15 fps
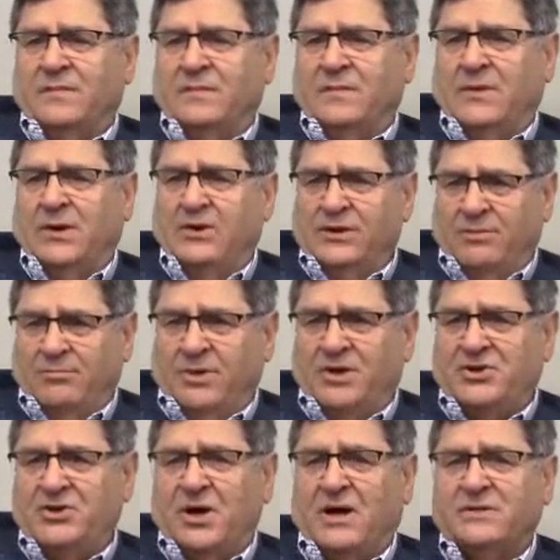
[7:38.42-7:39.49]
Lyndon B.
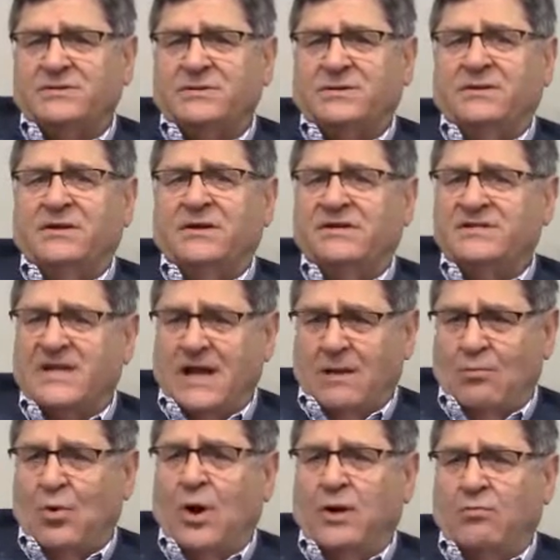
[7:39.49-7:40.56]
Johnson and
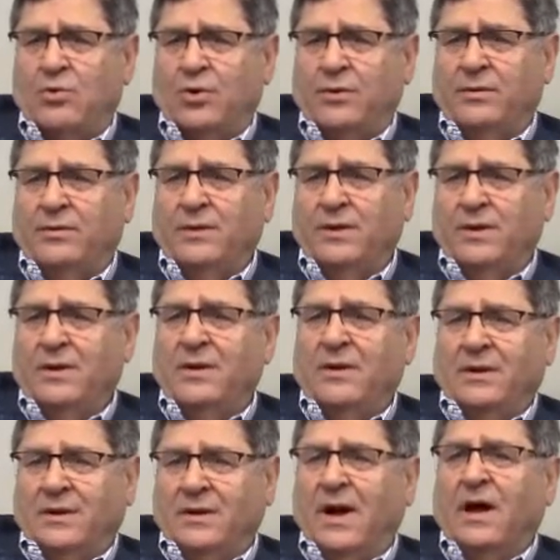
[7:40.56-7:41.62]
Sam Rayburn,
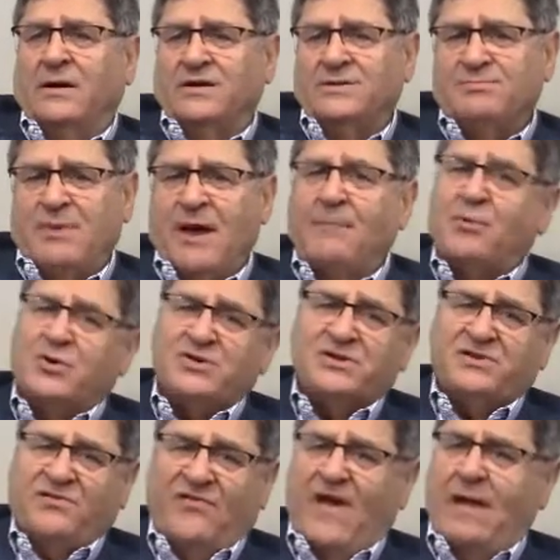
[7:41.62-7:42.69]
got us papers as
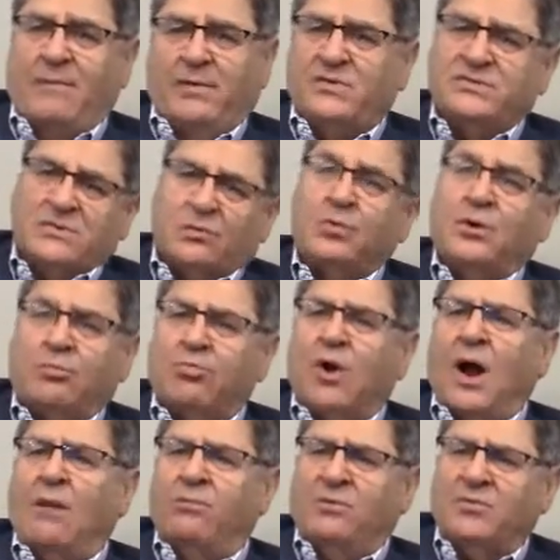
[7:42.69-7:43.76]
a family. It was a real
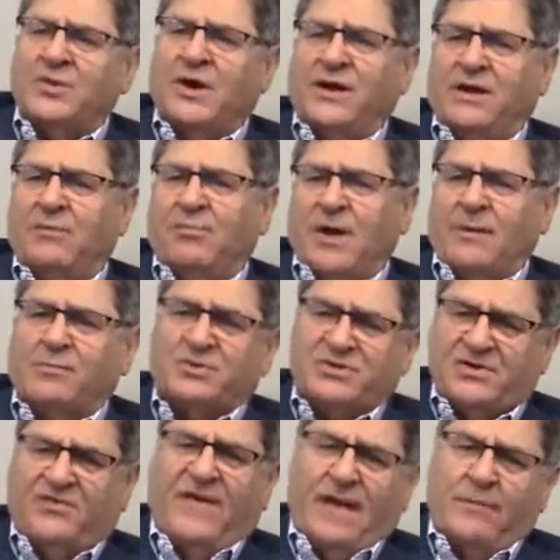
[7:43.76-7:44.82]
problem trying to get papers as
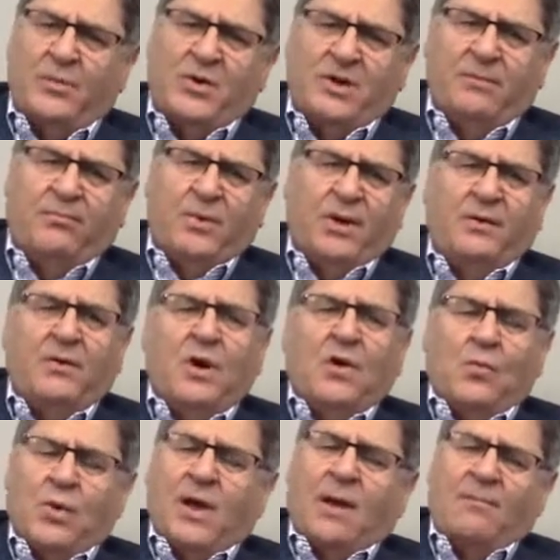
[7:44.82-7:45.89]
a family. We get paid,
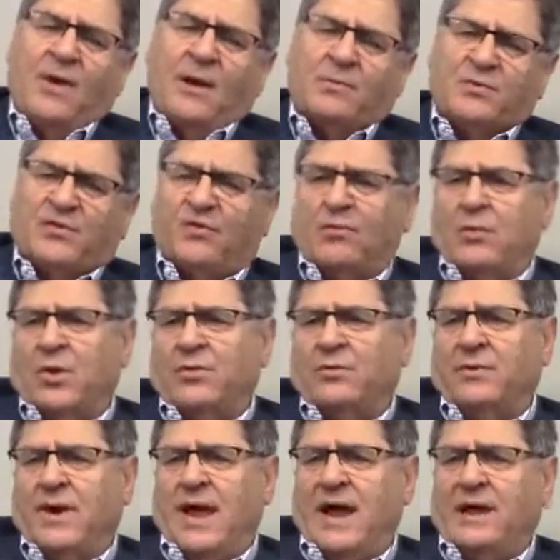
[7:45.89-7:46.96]
we got papers for mother
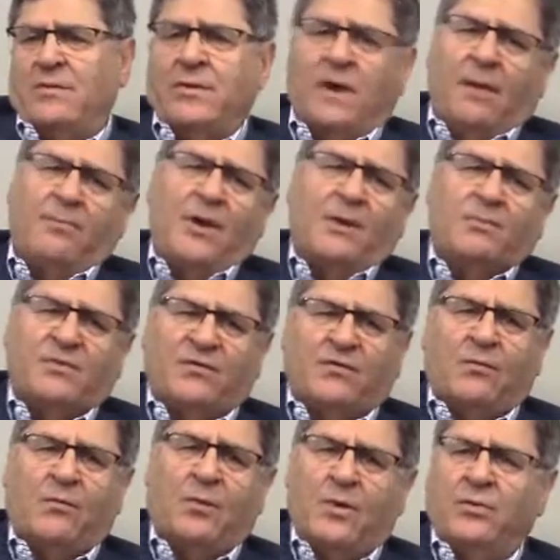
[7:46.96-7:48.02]
and daddy. We got papers for
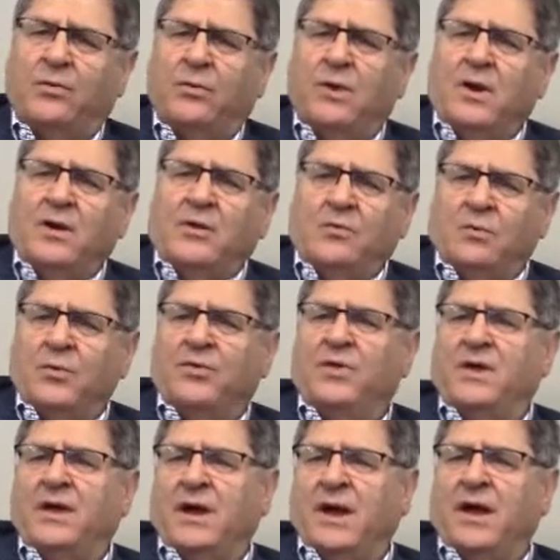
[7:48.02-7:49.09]
mother Ruthie
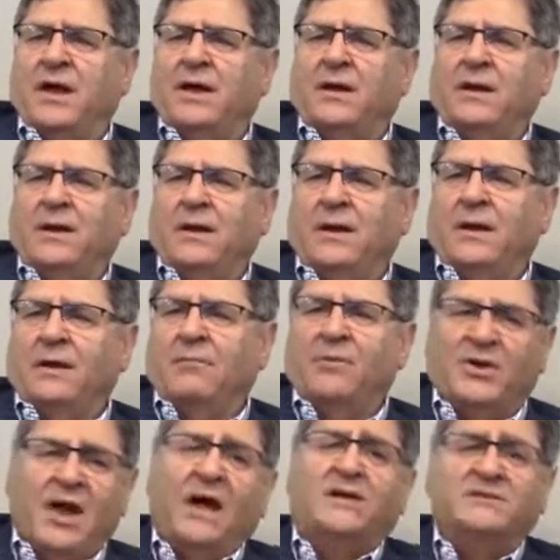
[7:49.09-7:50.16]
and I, but
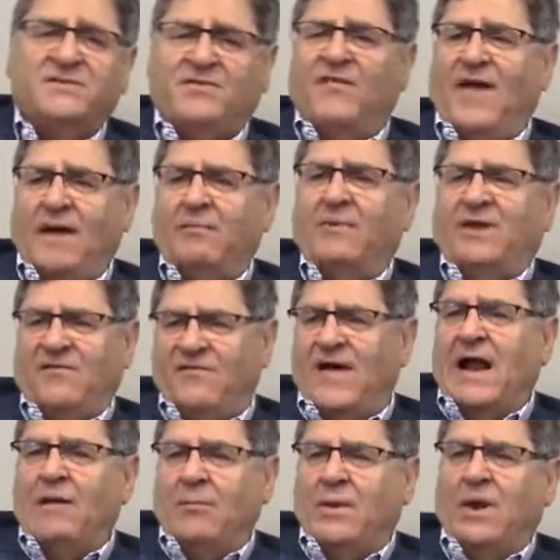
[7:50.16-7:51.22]
not as a family.
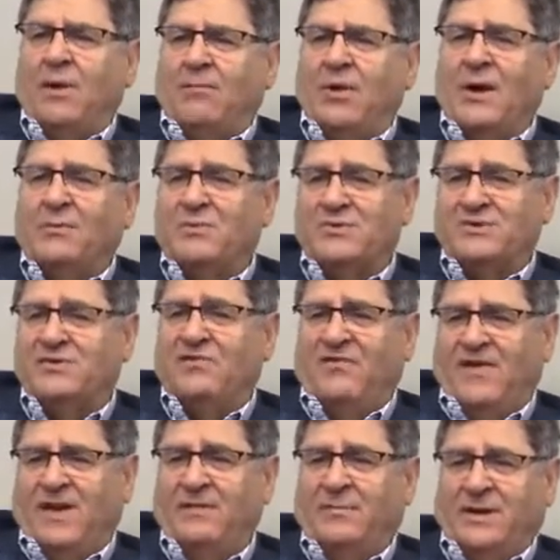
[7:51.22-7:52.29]
Finally, we got papers as a
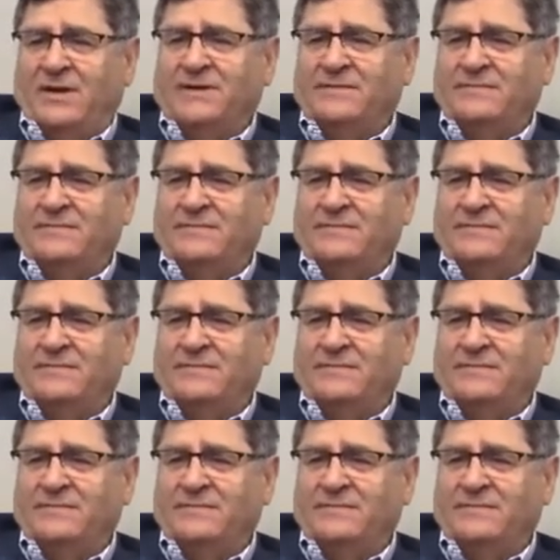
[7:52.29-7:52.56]
family,